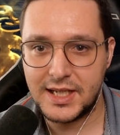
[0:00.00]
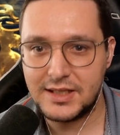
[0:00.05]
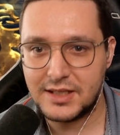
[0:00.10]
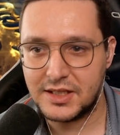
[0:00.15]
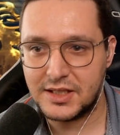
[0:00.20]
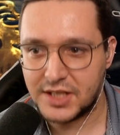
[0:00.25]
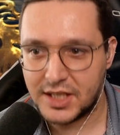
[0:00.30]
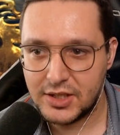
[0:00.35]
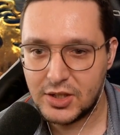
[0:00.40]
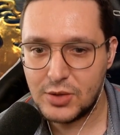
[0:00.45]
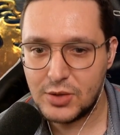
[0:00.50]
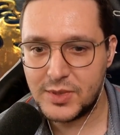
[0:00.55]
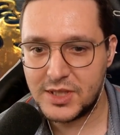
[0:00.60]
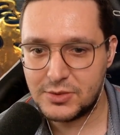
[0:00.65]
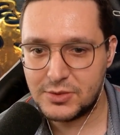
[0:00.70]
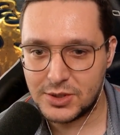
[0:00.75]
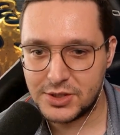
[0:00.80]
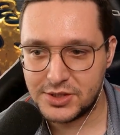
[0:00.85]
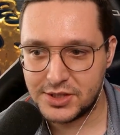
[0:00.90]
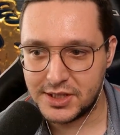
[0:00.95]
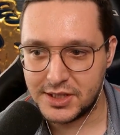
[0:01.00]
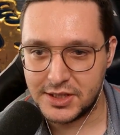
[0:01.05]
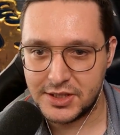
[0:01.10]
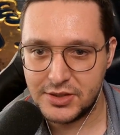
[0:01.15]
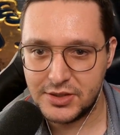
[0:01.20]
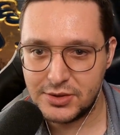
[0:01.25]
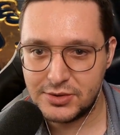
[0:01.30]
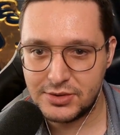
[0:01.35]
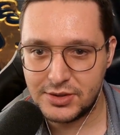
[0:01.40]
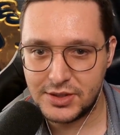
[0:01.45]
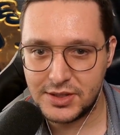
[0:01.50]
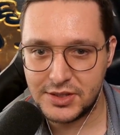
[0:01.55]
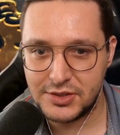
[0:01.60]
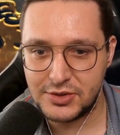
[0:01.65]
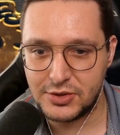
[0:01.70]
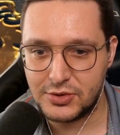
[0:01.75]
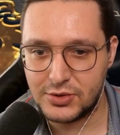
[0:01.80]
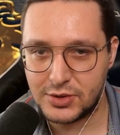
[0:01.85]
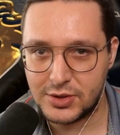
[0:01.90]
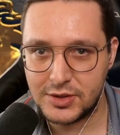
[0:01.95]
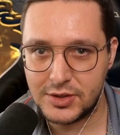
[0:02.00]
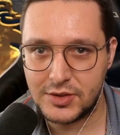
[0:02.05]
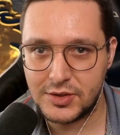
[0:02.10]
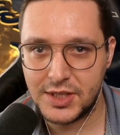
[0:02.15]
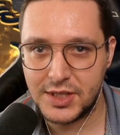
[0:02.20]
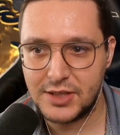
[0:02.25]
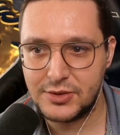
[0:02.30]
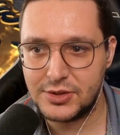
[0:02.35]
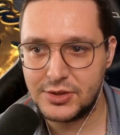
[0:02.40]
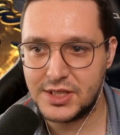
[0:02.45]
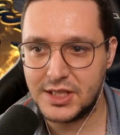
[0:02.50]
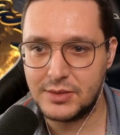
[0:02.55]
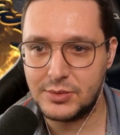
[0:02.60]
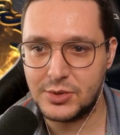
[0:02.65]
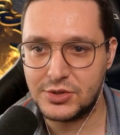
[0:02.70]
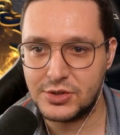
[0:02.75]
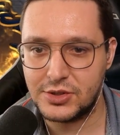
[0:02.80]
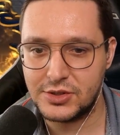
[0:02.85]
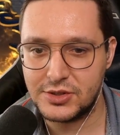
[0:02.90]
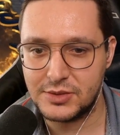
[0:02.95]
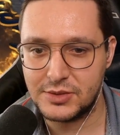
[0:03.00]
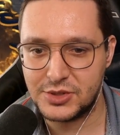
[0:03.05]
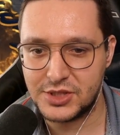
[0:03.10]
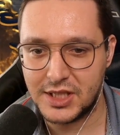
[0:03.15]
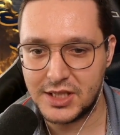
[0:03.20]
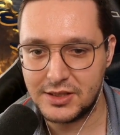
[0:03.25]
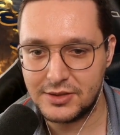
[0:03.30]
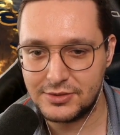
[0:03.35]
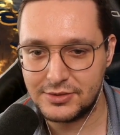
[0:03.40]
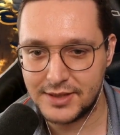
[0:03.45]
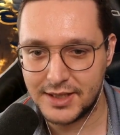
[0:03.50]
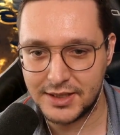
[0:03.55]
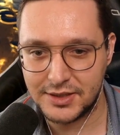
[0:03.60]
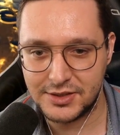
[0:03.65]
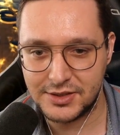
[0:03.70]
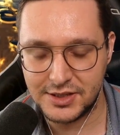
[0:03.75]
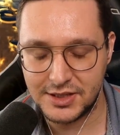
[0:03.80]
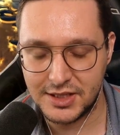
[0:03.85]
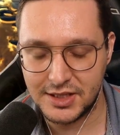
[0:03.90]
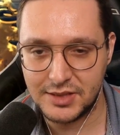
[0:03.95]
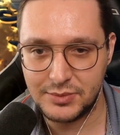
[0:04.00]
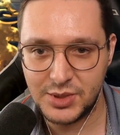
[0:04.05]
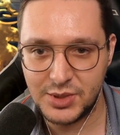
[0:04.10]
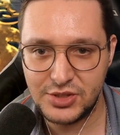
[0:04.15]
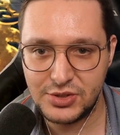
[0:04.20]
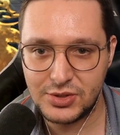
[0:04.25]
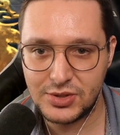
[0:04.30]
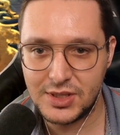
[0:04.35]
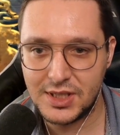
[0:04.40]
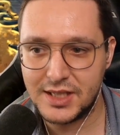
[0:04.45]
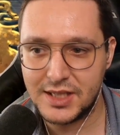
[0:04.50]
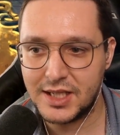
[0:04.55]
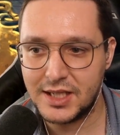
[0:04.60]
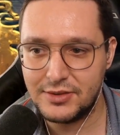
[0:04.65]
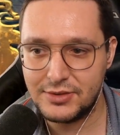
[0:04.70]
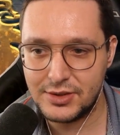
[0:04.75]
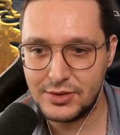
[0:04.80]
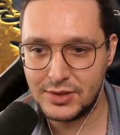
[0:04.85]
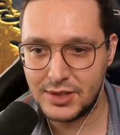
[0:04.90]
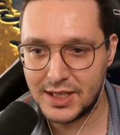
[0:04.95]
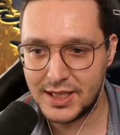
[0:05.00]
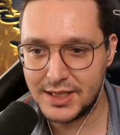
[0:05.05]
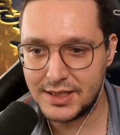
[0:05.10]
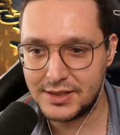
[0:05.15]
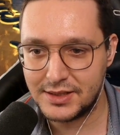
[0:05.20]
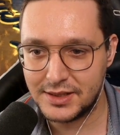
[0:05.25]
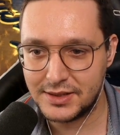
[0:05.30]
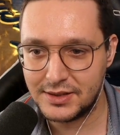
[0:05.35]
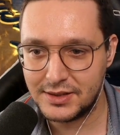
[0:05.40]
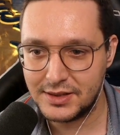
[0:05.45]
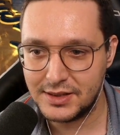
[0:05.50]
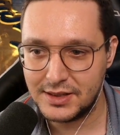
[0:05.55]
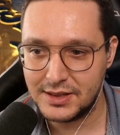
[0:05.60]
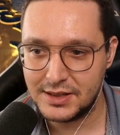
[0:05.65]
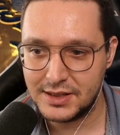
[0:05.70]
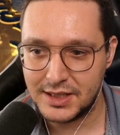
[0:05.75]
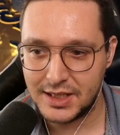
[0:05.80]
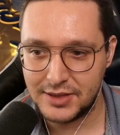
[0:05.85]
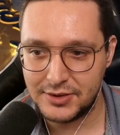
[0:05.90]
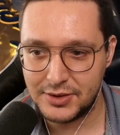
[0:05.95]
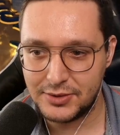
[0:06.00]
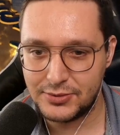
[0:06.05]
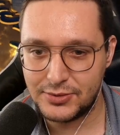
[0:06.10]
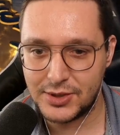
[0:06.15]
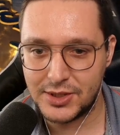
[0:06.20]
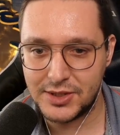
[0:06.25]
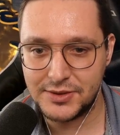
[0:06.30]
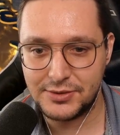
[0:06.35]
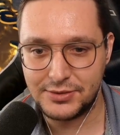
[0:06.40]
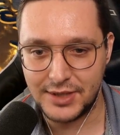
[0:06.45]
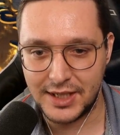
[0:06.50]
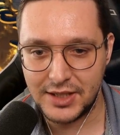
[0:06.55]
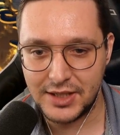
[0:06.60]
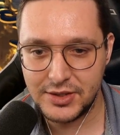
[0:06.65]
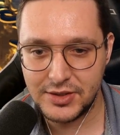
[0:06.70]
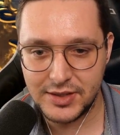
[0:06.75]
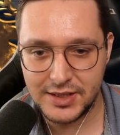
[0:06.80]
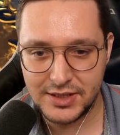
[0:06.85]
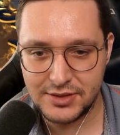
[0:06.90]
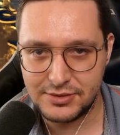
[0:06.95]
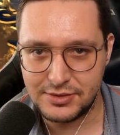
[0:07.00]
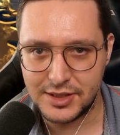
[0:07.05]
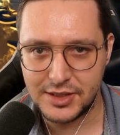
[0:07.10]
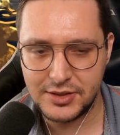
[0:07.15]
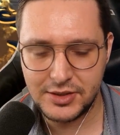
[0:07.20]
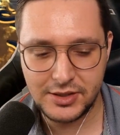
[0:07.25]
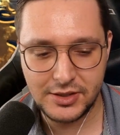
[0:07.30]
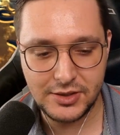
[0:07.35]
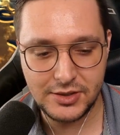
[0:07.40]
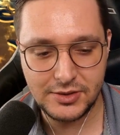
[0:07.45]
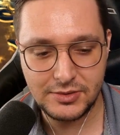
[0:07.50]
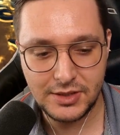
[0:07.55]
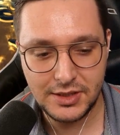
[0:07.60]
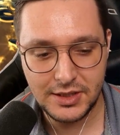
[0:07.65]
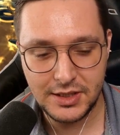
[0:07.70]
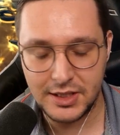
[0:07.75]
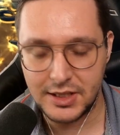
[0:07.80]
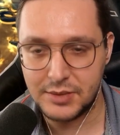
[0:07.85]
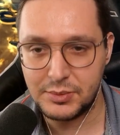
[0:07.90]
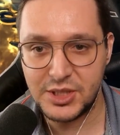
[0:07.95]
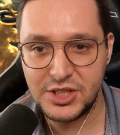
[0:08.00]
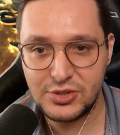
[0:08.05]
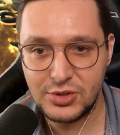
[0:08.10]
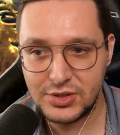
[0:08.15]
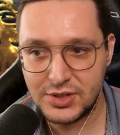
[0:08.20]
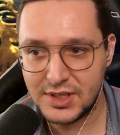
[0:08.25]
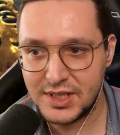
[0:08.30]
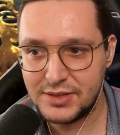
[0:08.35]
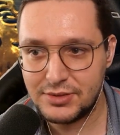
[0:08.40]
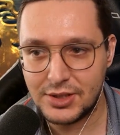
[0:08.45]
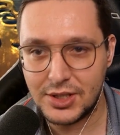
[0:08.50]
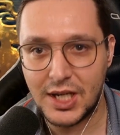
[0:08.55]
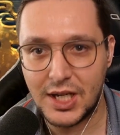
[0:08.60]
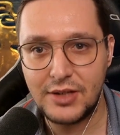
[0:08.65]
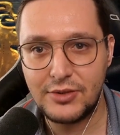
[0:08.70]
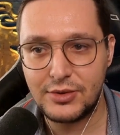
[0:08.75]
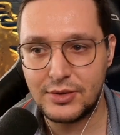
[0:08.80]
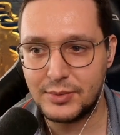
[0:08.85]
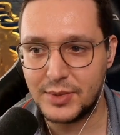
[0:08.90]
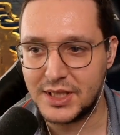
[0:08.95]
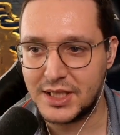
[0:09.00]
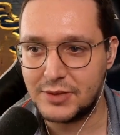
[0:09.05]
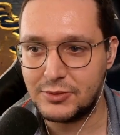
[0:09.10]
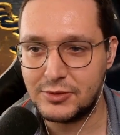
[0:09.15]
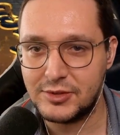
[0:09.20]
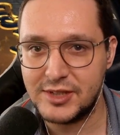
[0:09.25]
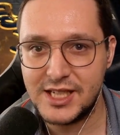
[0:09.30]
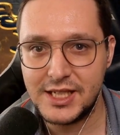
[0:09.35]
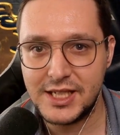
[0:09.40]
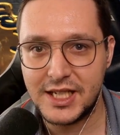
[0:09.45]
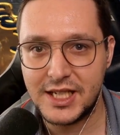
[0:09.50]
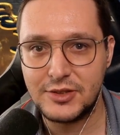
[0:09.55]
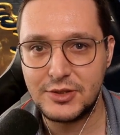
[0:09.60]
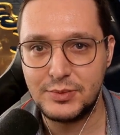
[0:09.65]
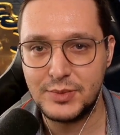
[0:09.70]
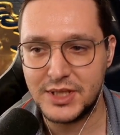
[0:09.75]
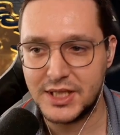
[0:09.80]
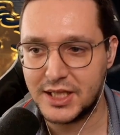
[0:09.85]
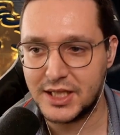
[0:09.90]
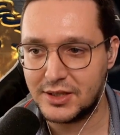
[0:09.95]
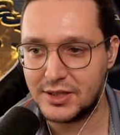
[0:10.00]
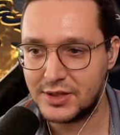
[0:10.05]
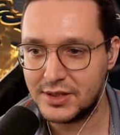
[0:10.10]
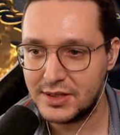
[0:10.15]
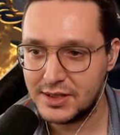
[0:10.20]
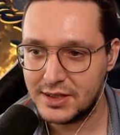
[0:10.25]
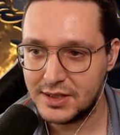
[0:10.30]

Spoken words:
guys, I hope this was useful, this tutorial on how to set up those custom sound effects. Be sure, like, if you liked it, if you found value in this video, make sure to leave a like for me. That really helps me out.